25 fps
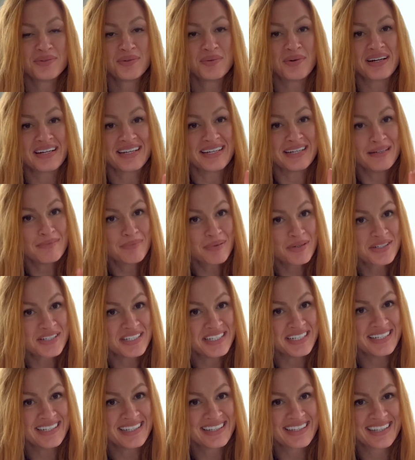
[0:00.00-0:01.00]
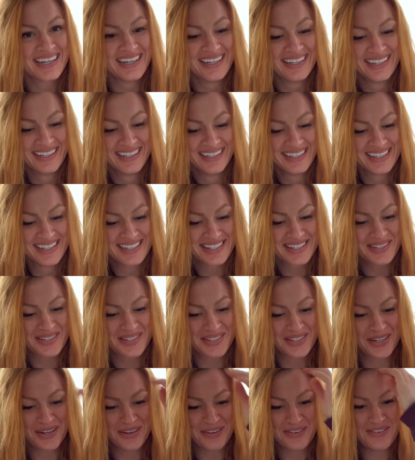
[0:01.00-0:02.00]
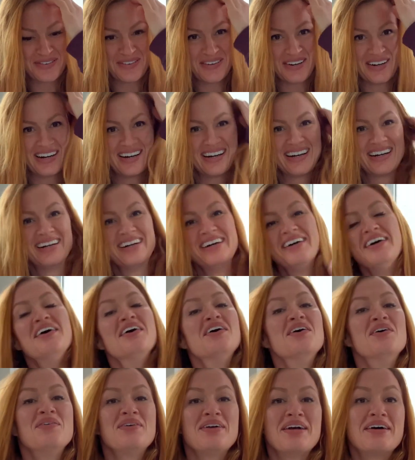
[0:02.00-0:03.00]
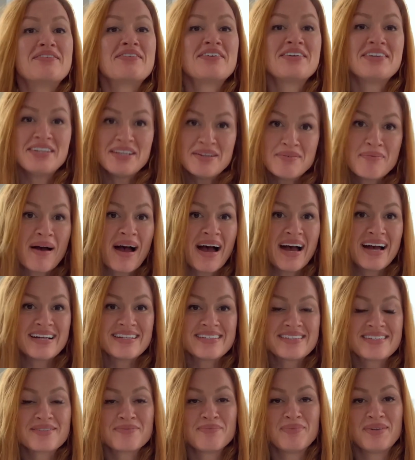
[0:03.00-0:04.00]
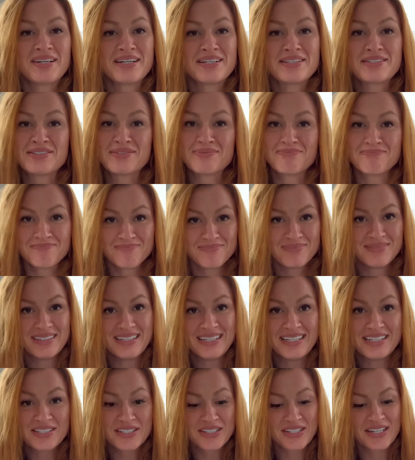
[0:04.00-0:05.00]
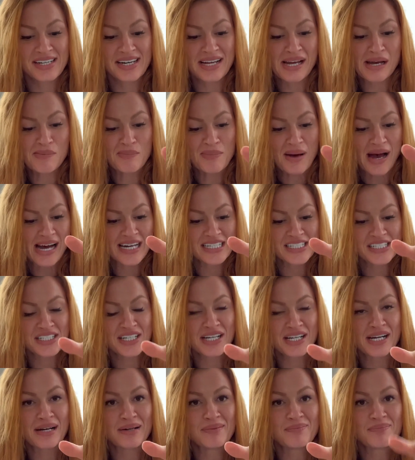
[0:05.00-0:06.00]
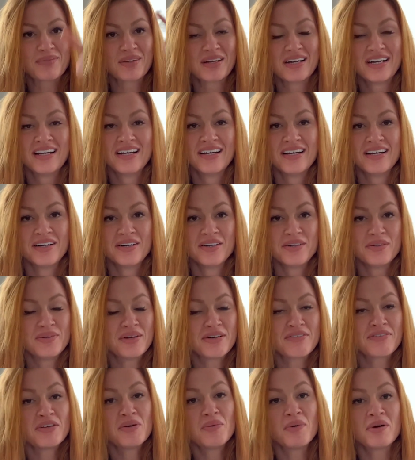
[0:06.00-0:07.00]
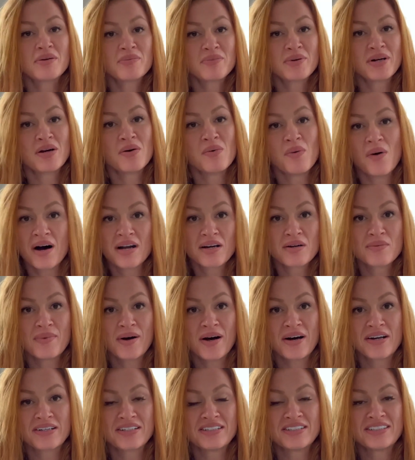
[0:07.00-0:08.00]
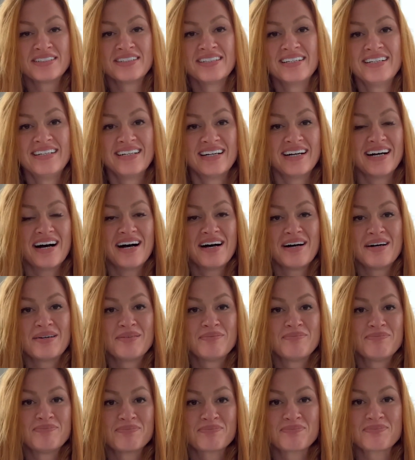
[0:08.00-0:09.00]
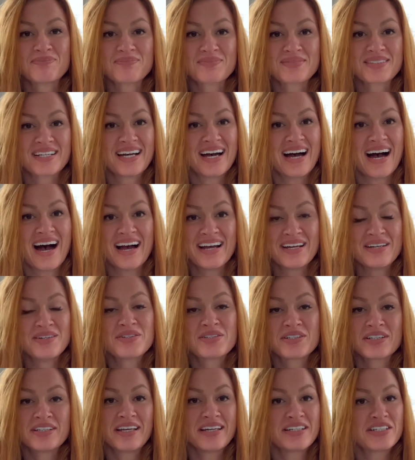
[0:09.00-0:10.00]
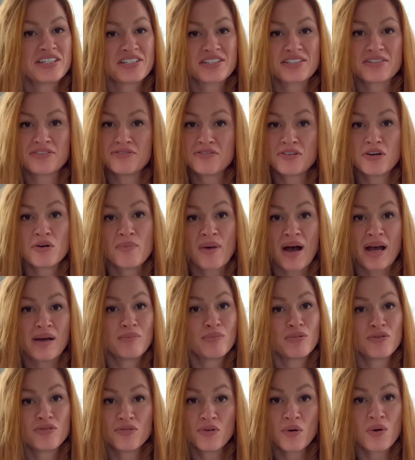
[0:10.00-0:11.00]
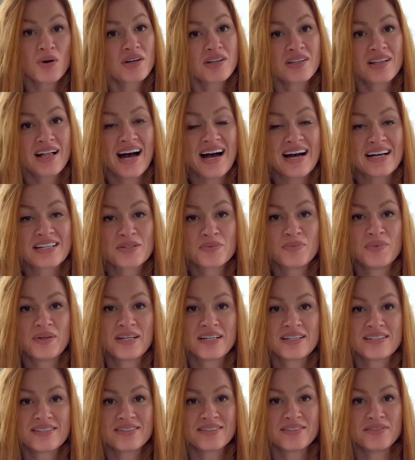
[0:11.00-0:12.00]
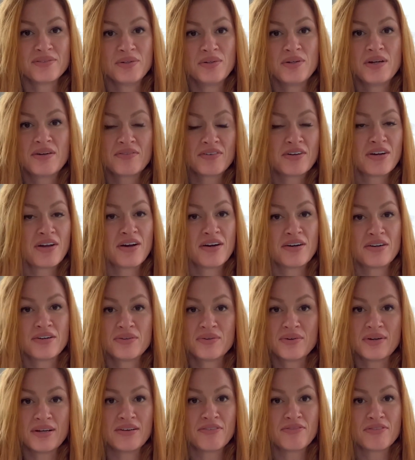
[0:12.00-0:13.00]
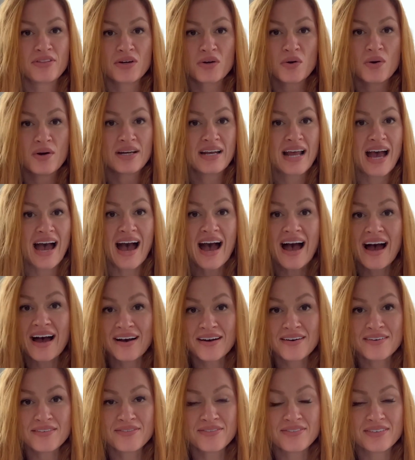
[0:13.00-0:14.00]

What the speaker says: wanna keep our teeth. So far, we have our knee pads because knees are gonna get bashed up. You definitely wanna bring a water bottle. I usually like just to fill mine before class because you never know if they're going to have